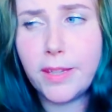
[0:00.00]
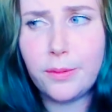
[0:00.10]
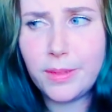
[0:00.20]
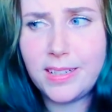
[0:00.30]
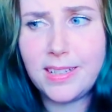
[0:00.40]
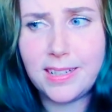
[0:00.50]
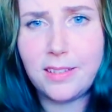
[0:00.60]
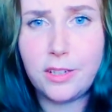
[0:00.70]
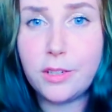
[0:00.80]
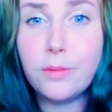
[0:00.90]
like all these things
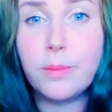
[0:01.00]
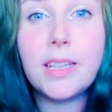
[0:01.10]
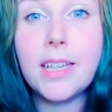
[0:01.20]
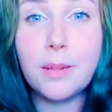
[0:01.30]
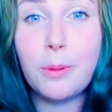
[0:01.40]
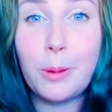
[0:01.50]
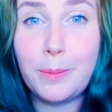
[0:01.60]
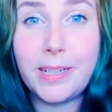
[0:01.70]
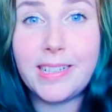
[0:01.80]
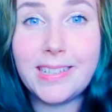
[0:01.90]
that are just really
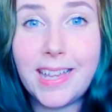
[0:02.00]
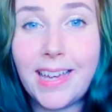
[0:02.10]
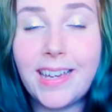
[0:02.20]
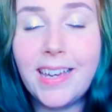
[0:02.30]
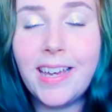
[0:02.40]
inappropriate to say.